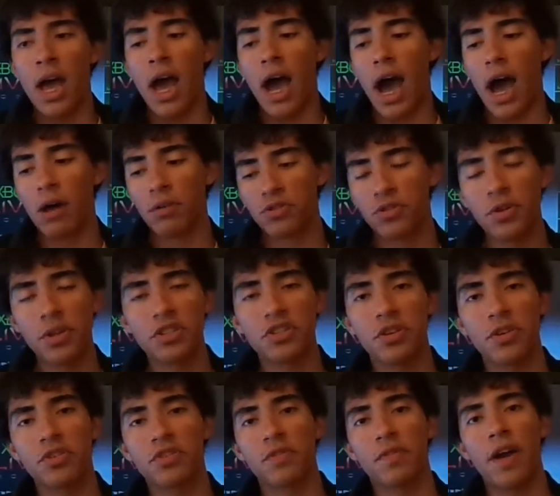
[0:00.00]
I was doing a
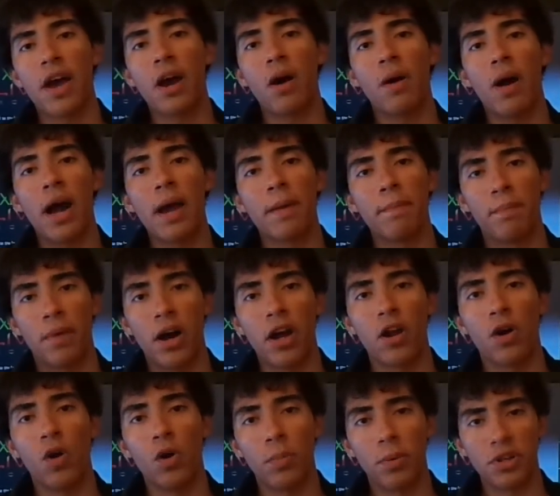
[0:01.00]
series of how I bought
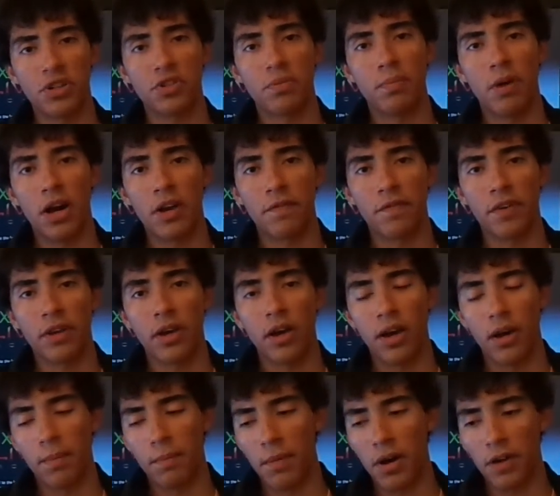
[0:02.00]
a whole bunch of
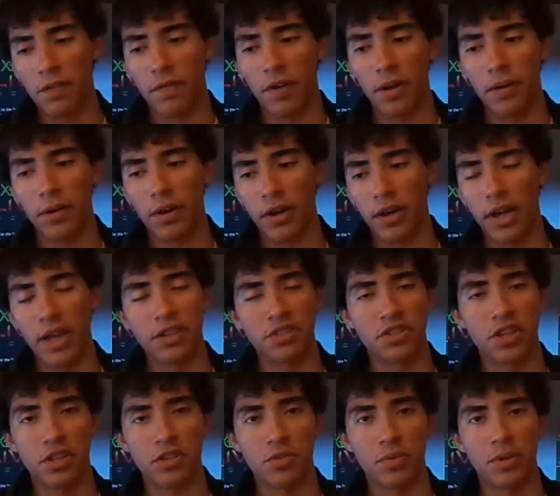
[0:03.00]
modified
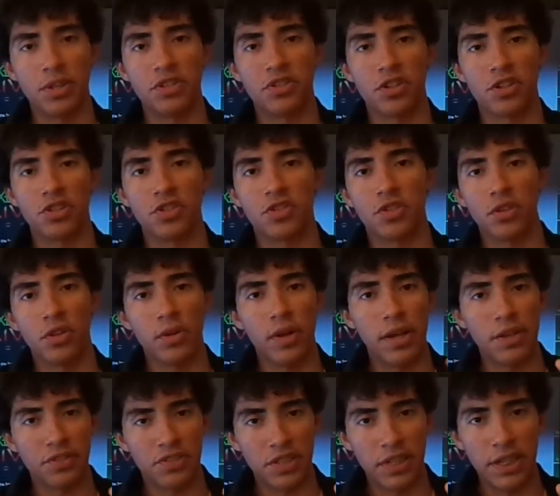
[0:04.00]
accessories, such as the little
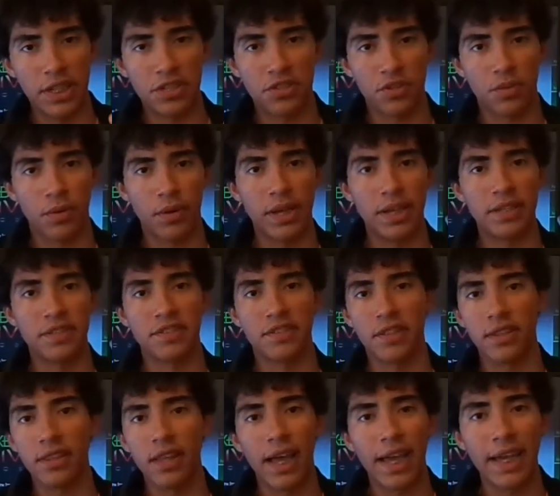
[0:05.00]
LCD screens,
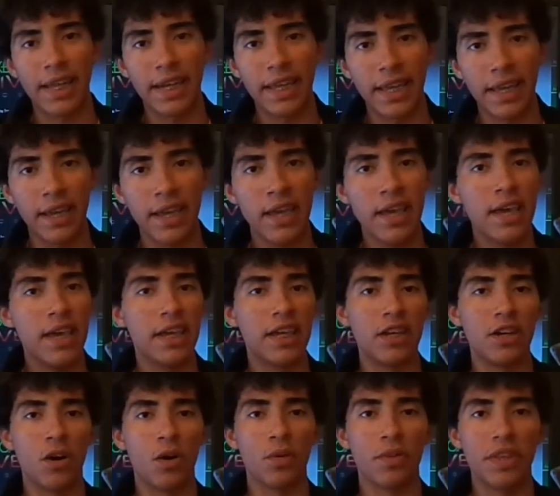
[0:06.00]
the lighting,
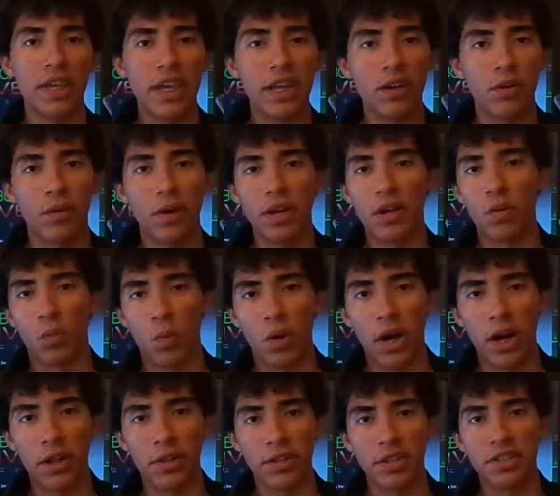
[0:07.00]
the integrated
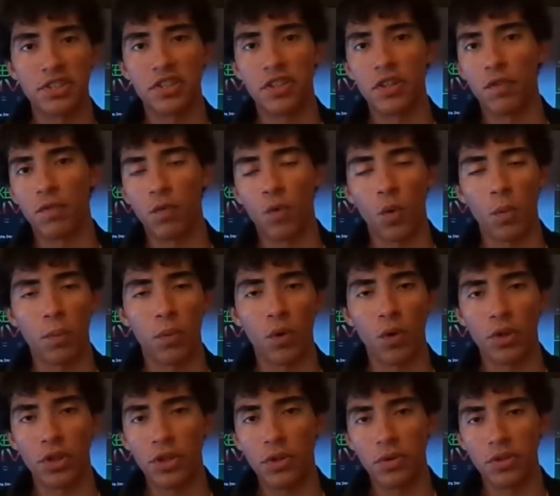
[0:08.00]
wireless, and the
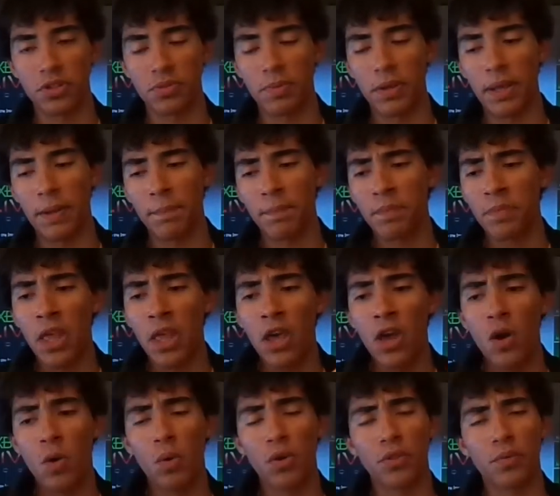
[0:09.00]
4-port USB.
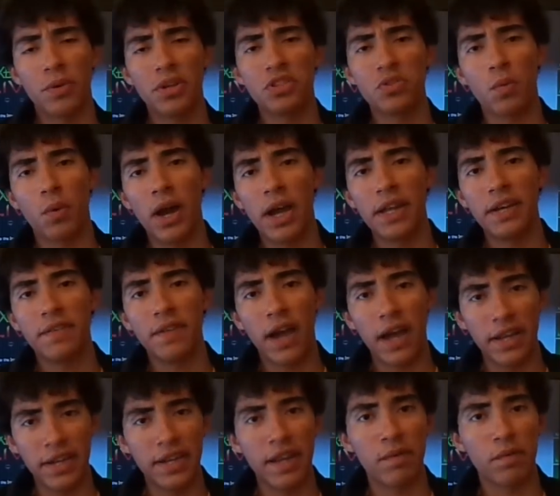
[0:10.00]
Well, the reason why
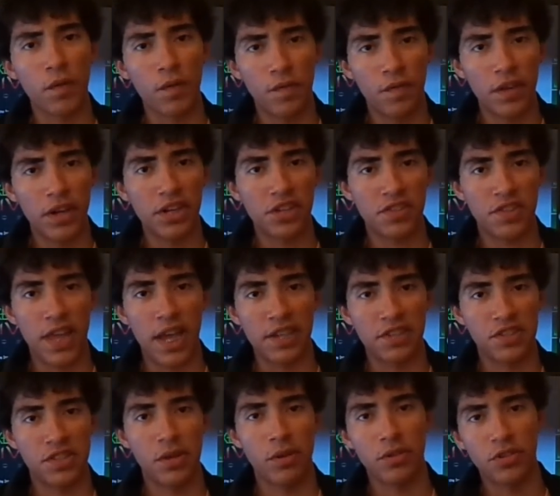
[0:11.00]
I never finished that
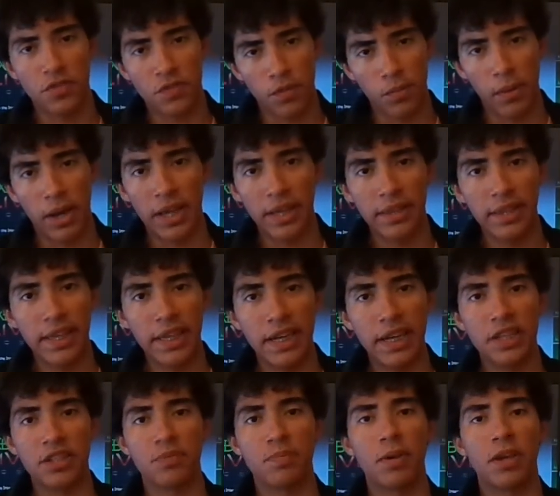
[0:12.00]
series for my Elite
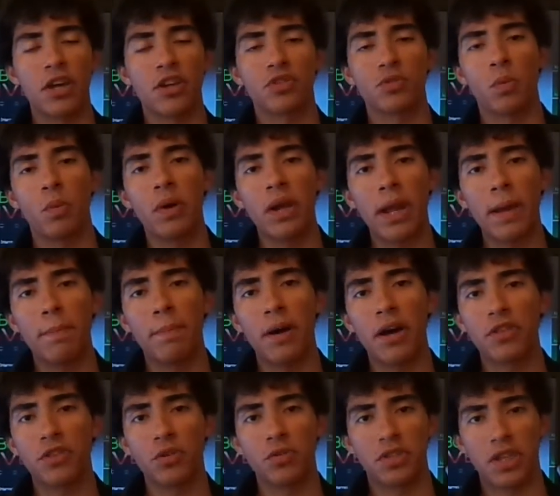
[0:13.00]
is because when I
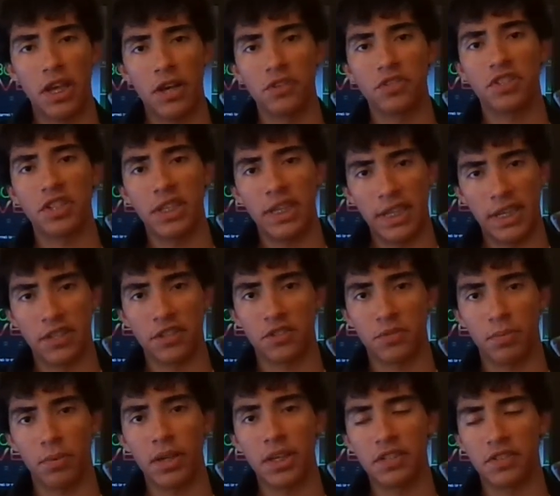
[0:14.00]
bought those LCD
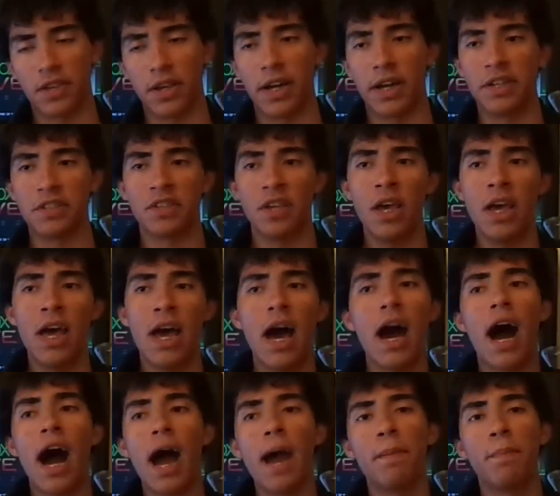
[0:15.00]
displays, guys,
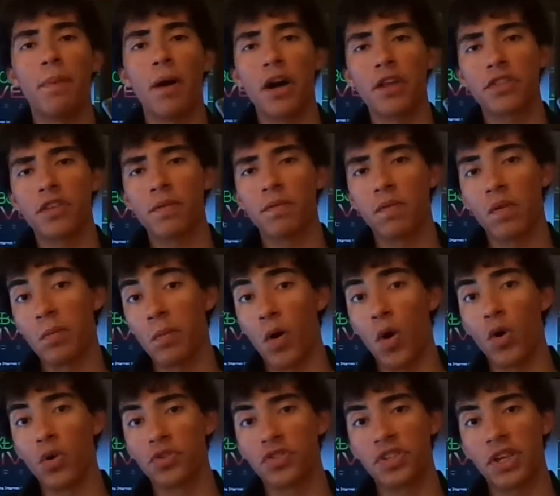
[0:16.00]
I bought them from a
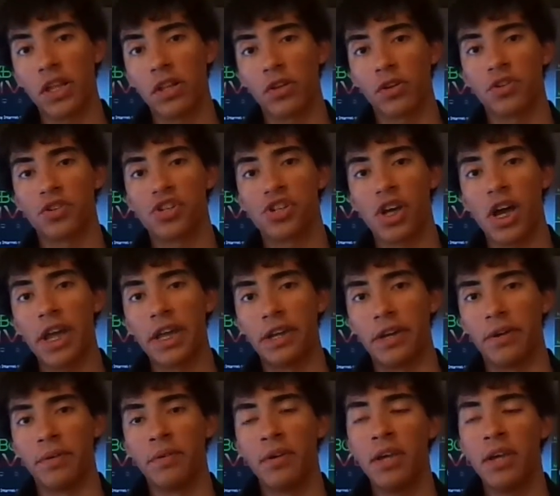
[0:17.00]
wholesaler in China.